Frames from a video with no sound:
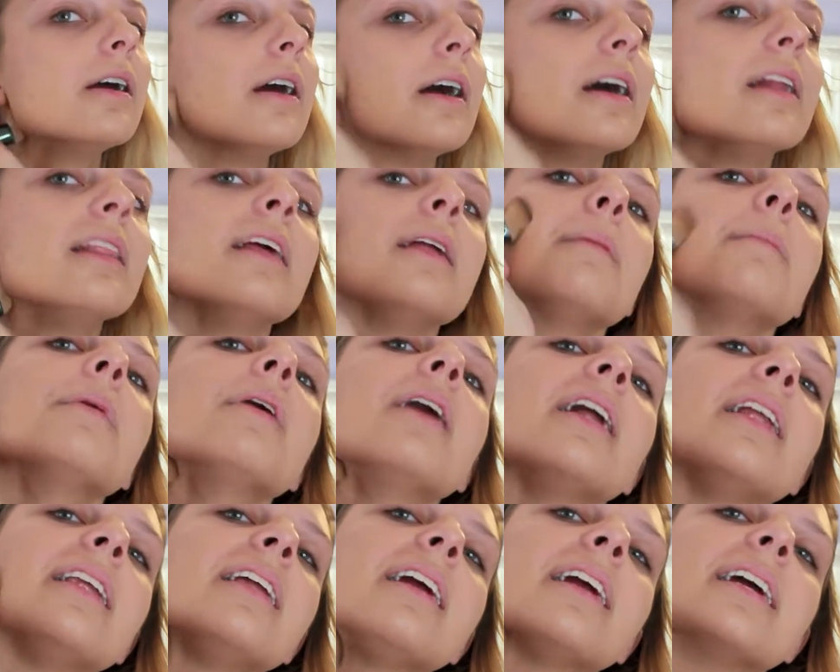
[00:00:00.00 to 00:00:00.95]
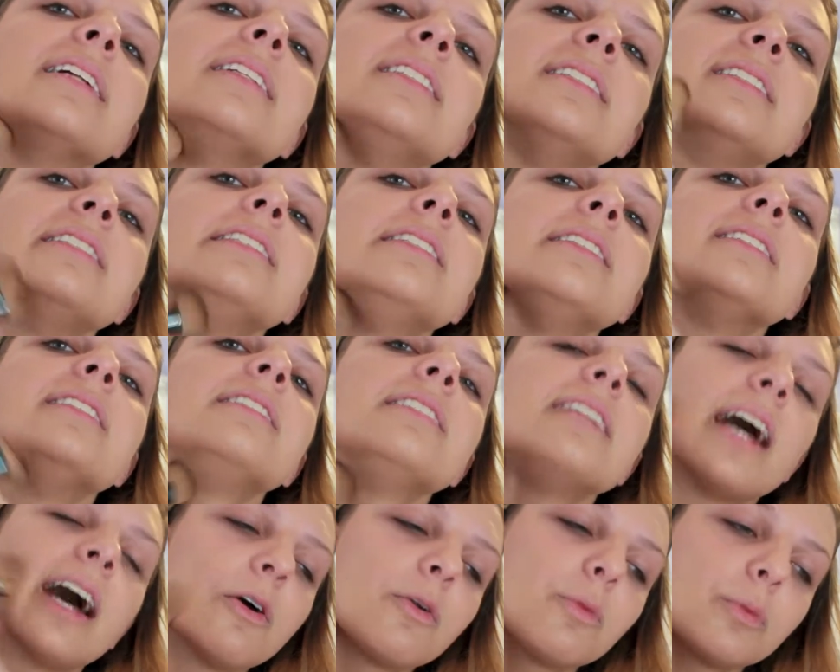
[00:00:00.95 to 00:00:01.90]
And then blending it
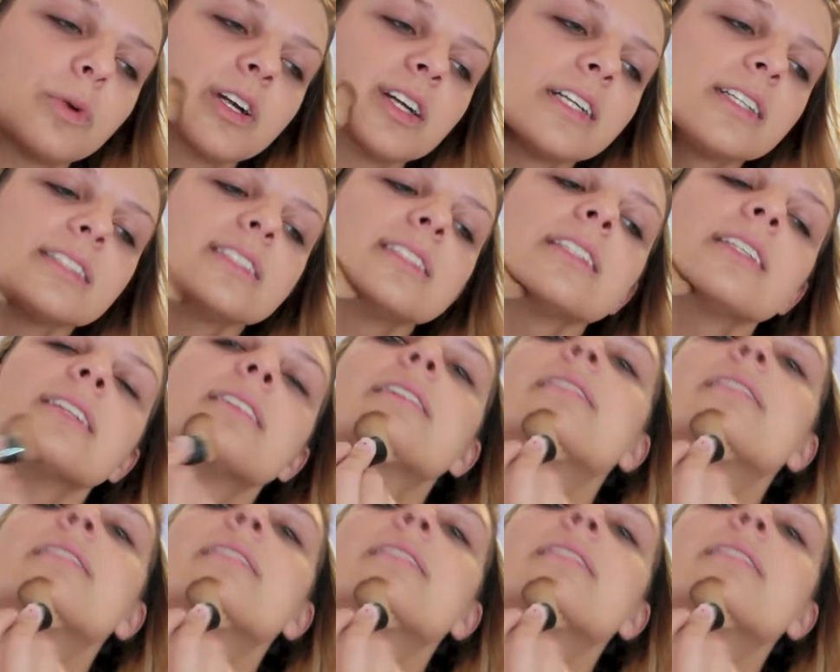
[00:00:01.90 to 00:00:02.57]
downwards.